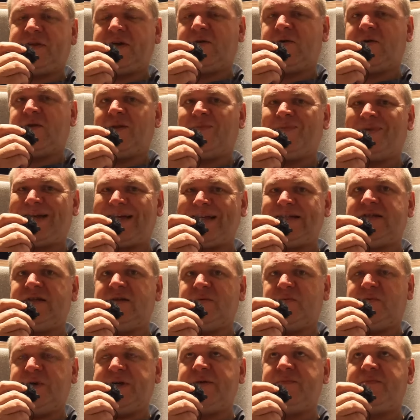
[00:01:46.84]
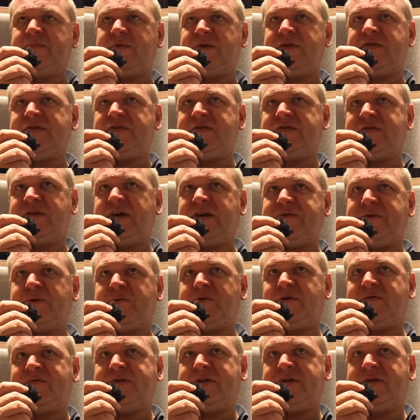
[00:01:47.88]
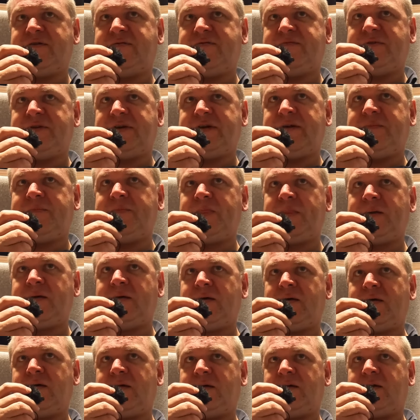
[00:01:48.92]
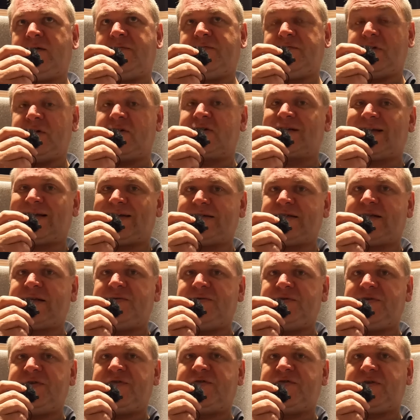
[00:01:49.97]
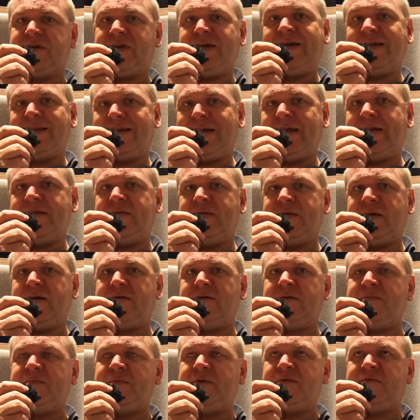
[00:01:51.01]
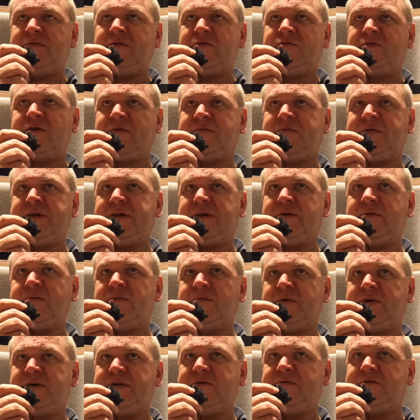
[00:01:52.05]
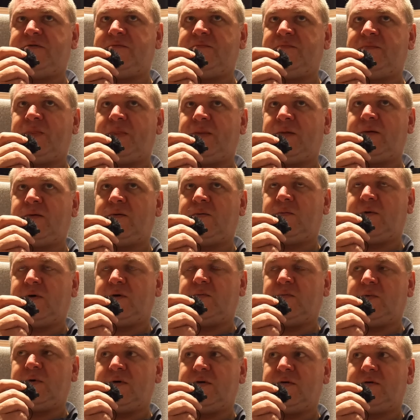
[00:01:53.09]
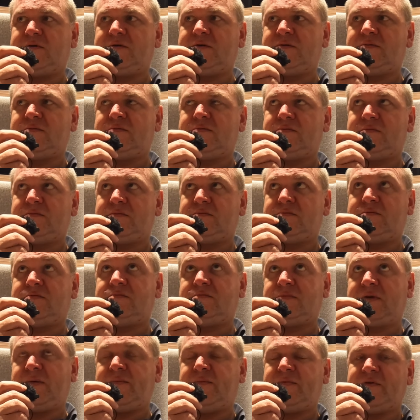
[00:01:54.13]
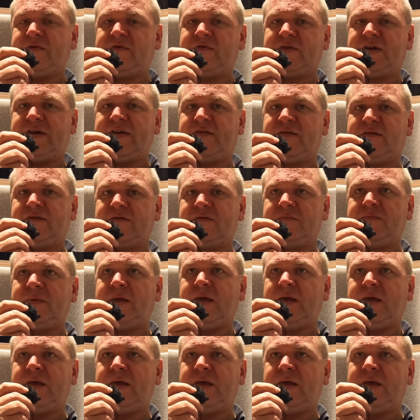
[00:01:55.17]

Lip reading: they call the platinum wing, which is their equivalent of the first class lounges. So you can get in there if you're traveling with One World Emerald status.